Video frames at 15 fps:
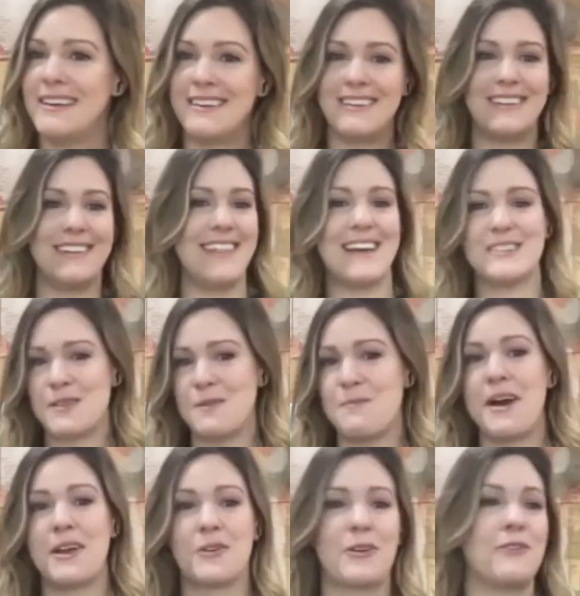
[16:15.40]
That's the
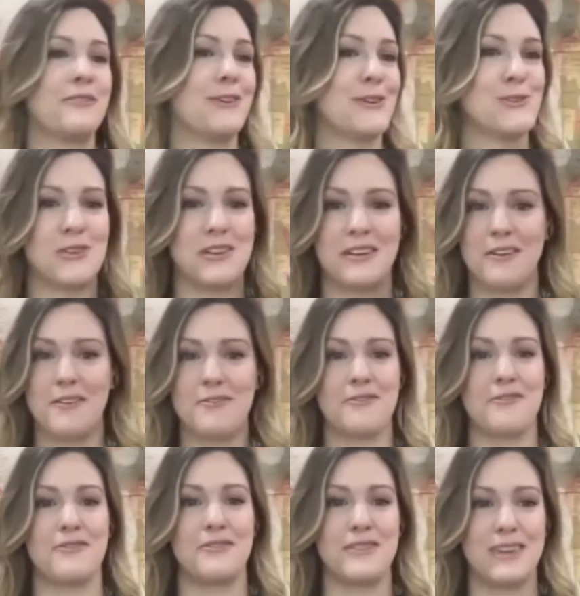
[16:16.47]
micro version of
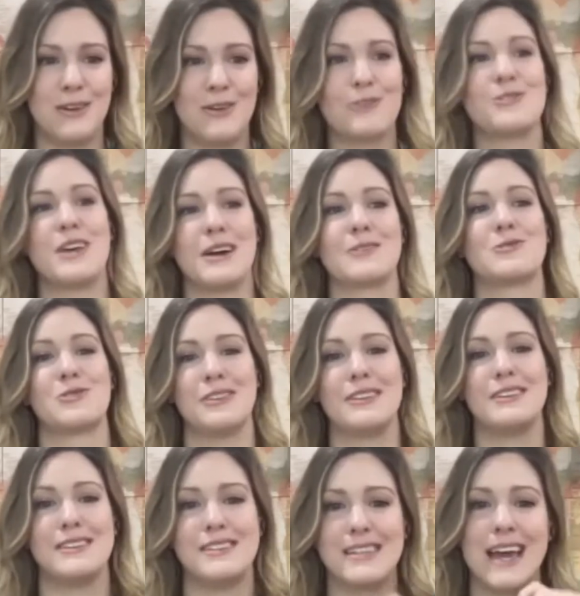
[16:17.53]
here's actually
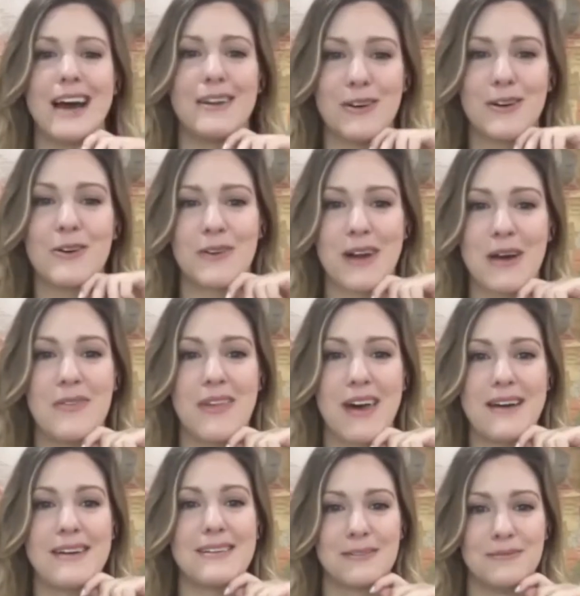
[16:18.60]
the data around that.